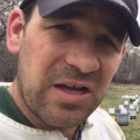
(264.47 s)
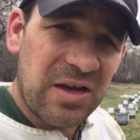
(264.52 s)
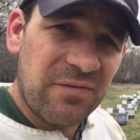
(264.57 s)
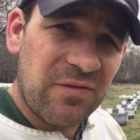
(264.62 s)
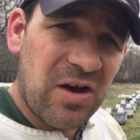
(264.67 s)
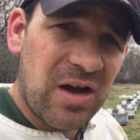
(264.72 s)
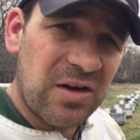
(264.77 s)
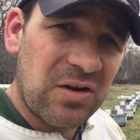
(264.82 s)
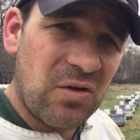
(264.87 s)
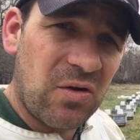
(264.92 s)
I've
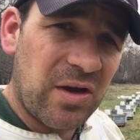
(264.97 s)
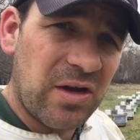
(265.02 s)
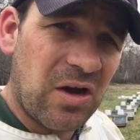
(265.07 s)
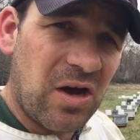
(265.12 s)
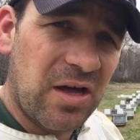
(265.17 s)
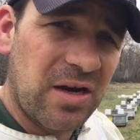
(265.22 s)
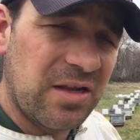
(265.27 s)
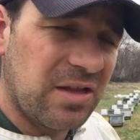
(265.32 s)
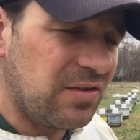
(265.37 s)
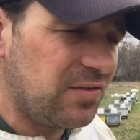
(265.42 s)
got going
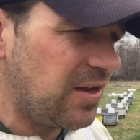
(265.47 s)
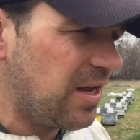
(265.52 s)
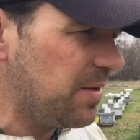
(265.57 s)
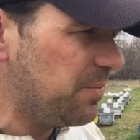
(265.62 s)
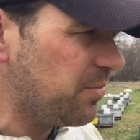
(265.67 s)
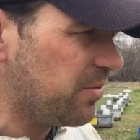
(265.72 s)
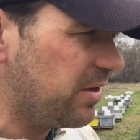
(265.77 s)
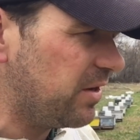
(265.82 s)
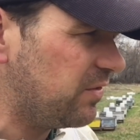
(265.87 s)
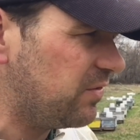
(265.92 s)
on in this
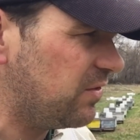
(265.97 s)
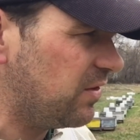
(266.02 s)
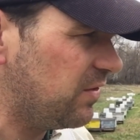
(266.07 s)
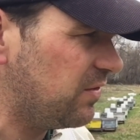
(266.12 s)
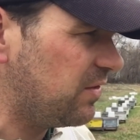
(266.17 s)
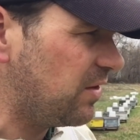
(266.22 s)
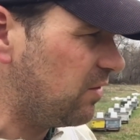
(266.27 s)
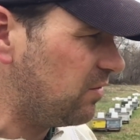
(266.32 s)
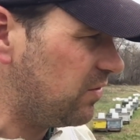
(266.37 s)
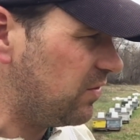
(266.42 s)
apiary is
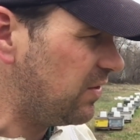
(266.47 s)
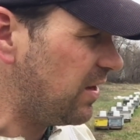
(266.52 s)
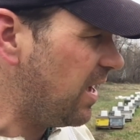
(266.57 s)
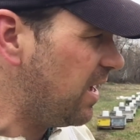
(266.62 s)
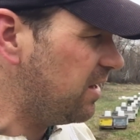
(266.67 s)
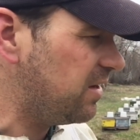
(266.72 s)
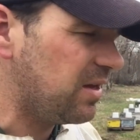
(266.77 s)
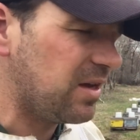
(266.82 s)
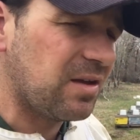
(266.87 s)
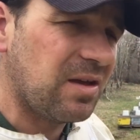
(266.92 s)
just
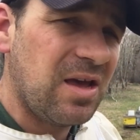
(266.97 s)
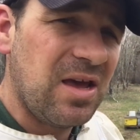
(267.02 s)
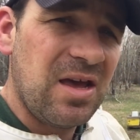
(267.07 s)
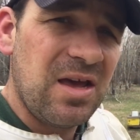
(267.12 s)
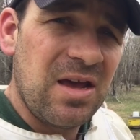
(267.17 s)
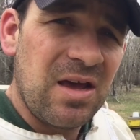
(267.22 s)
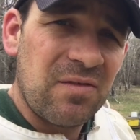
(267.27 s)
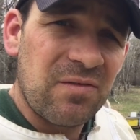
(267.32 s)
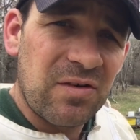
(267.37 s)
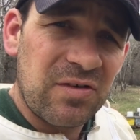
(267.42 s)
outstanding
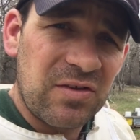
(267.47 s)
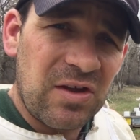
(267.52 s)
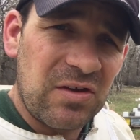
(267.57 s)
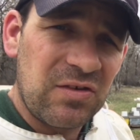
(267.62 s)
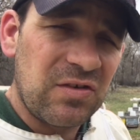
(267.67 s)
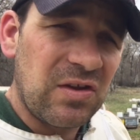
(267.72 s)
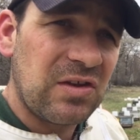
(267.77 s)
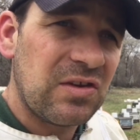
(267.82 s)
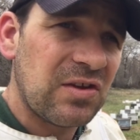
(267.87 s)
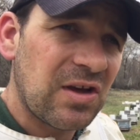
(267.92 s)
for
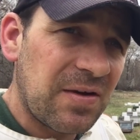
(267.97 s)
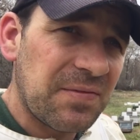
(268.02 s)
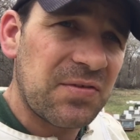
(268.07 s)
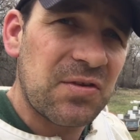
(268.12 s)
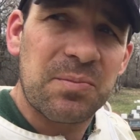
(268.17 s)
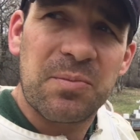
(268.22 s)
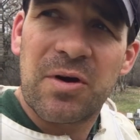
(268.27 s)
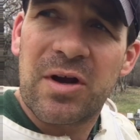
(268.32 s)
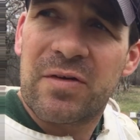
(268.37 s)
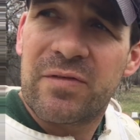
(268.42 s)
such a tough
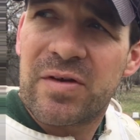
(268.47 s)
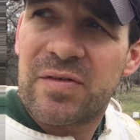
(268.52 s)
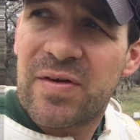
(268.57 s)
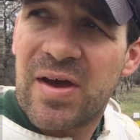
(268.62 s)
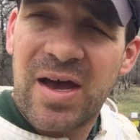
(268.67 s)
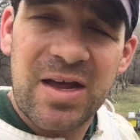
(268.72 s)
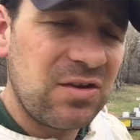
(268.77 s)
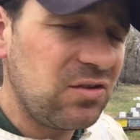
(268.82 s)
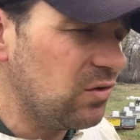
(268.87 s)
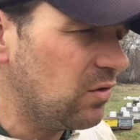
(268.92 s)
spring we've
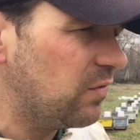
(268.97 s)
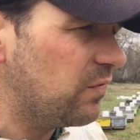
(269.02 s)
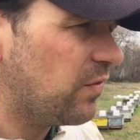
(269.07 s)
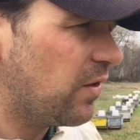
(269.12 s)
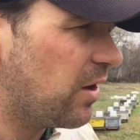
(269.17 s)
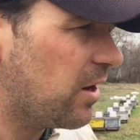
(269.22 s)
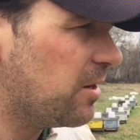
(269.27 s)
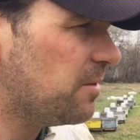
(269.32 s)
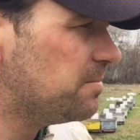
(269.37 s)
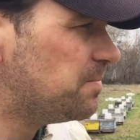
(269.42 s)
had so
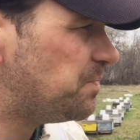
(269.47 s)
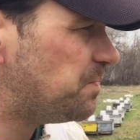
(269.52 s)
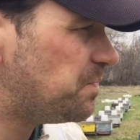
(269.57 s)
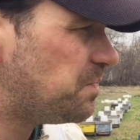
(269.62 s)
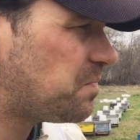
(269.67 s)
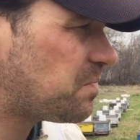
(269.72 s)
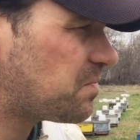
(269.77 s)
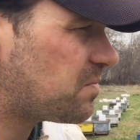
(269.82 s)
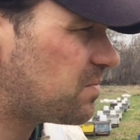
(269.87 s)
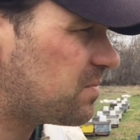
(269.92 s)
far.
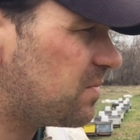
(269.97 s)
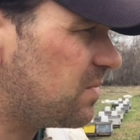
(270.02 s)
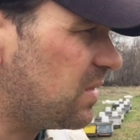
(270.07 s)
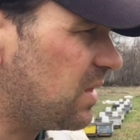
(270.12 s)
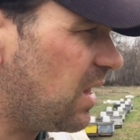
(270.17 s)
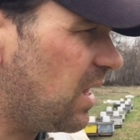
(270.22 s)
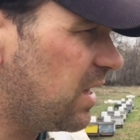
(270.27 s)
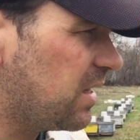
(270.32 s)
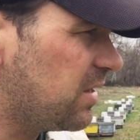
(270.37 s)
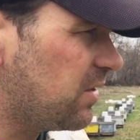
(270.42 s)

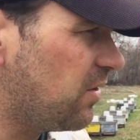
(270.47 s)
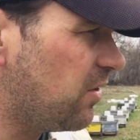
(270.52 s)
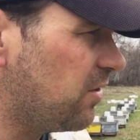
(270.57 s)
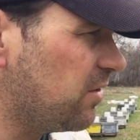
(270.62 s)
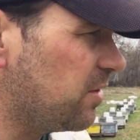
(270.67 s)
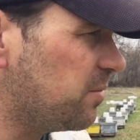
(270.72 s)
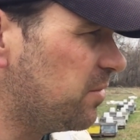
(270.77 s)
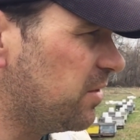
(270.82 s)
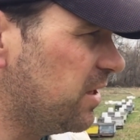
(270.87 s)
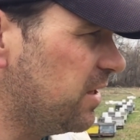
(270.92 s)
I can hardly
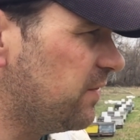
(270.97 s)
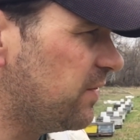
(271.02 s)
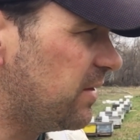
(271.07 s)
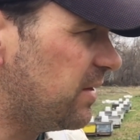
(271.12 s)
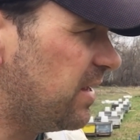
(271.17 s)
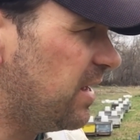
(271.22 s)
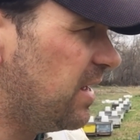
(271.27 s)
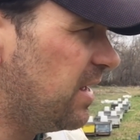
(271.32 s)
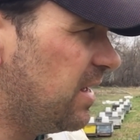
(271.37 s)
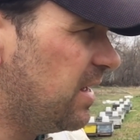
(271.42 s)
believe it.
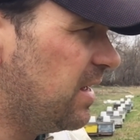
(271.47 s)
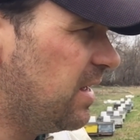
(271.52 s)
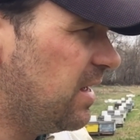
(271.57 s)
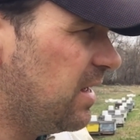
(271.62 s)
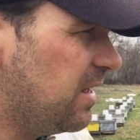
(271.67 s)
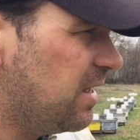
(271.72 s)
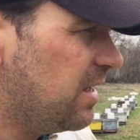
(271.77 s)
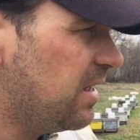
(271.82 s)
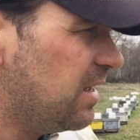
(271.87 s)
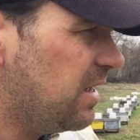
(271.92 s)

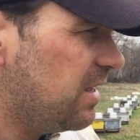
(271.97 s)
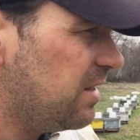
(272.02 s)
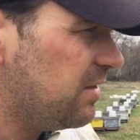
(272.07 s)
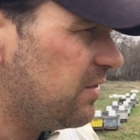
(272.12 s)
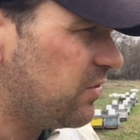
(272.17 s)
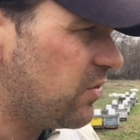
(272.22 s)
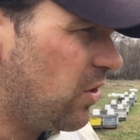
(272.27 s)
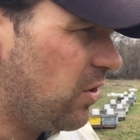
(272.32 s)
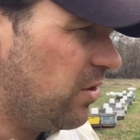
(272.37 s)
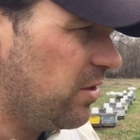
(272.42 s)
These
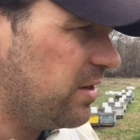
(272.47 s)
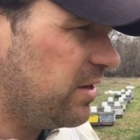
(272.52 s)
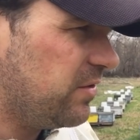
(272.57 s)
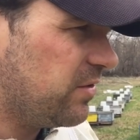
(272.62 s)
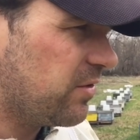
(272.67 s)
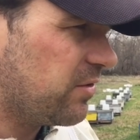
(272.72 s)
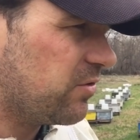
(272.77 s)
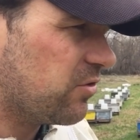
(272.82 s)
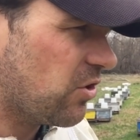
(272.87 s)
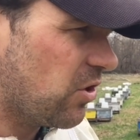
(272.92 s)
colonies are
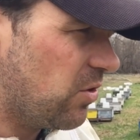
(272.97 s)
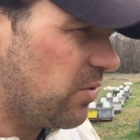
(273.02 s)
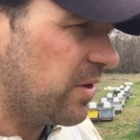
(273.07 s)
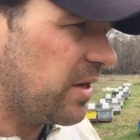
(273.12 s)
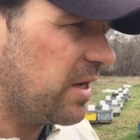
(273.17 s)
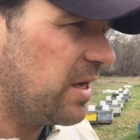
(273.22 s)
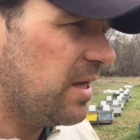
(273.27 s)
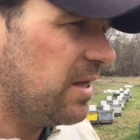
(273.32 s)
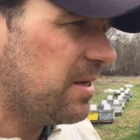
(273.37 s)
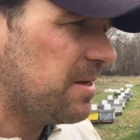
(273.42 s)

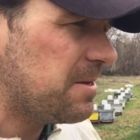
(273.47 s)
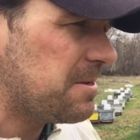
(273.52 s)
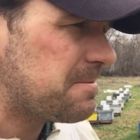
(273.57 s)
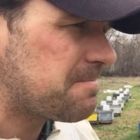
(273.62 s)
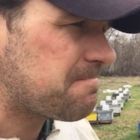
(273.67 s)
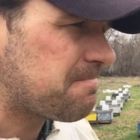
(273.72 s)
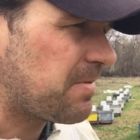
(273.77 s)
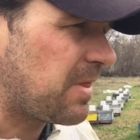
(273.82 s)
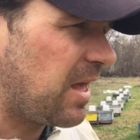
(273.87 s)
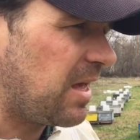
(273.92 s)
growing
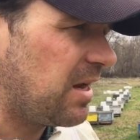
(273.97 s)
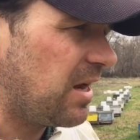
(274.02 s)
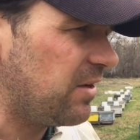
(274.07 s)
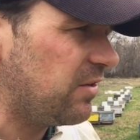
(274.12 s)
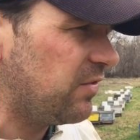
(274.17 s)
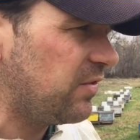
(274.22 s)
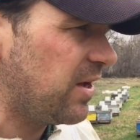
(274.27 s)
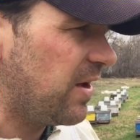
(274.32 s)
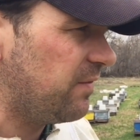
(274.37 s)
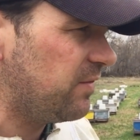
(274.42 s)
and I
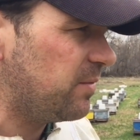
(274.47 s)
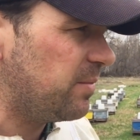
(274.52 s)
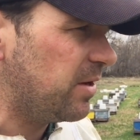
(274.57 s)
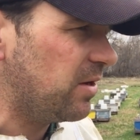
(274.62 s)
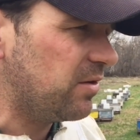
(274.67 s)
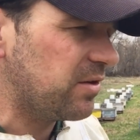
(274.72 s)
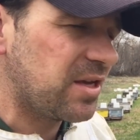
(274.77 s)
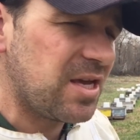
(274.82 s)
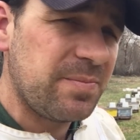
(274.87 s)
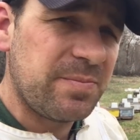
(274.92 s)
just have to be able
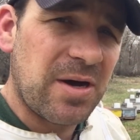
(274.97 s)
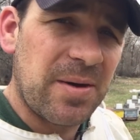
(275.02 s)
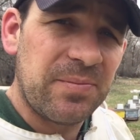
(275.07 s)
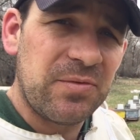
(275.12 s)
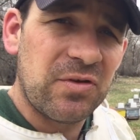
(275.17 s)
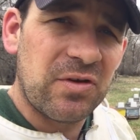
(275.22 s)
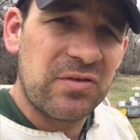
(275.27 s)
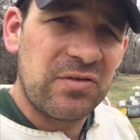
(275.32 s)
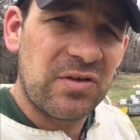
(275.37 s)
to keep up to it.